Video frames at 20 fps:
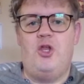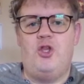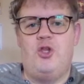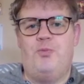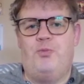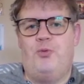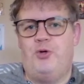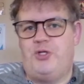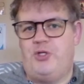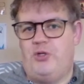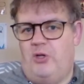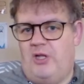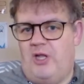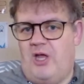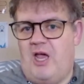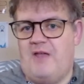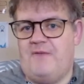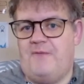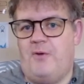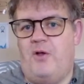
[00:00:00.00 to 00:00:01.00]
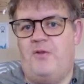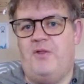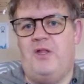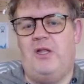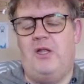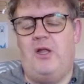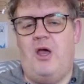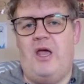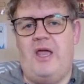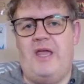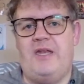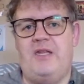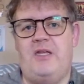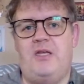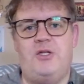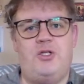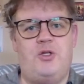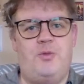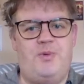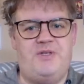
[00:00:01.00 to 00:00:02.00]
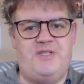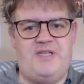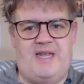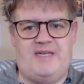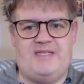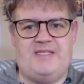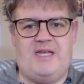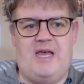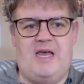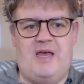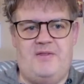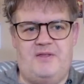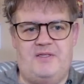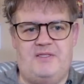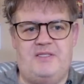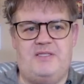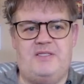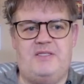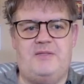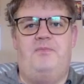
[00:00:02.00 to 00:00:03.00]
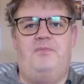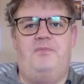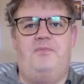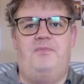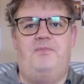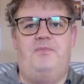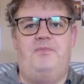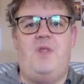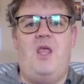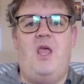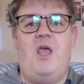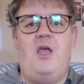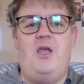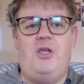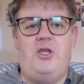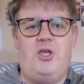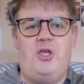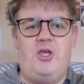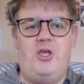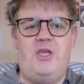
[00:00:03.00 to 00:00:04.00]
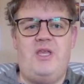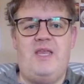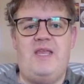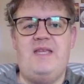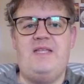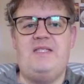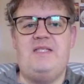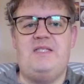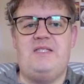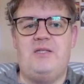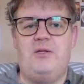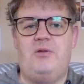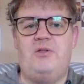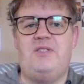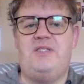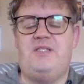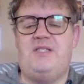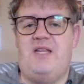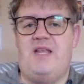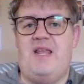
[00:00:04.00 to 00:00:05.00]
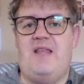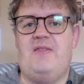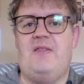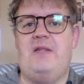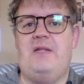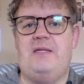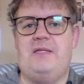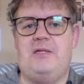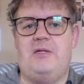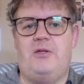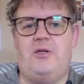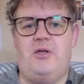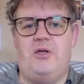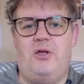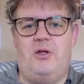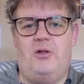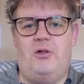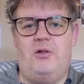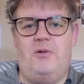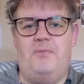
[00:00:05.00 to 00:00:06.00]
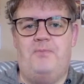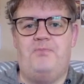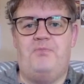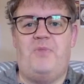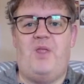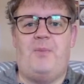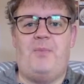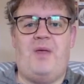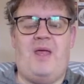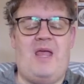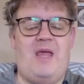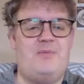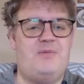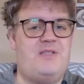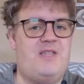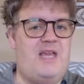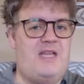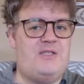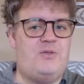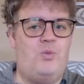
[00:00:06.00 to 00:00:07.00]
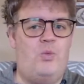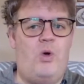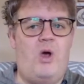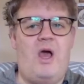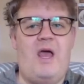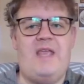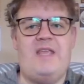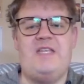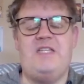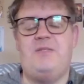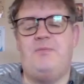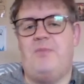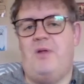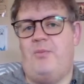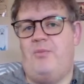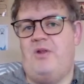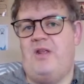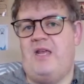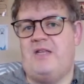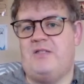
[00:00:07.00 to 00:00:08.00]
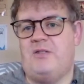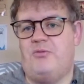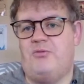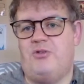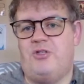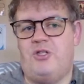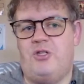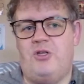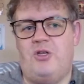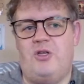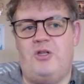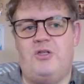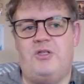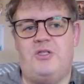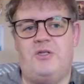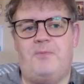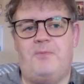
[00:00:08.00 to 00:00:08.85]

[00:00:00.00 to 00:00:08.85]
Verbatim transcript: put your life on the line to protect others. Kirk is still seeing the little girl. Perhaps that's why his memory hasn't returned.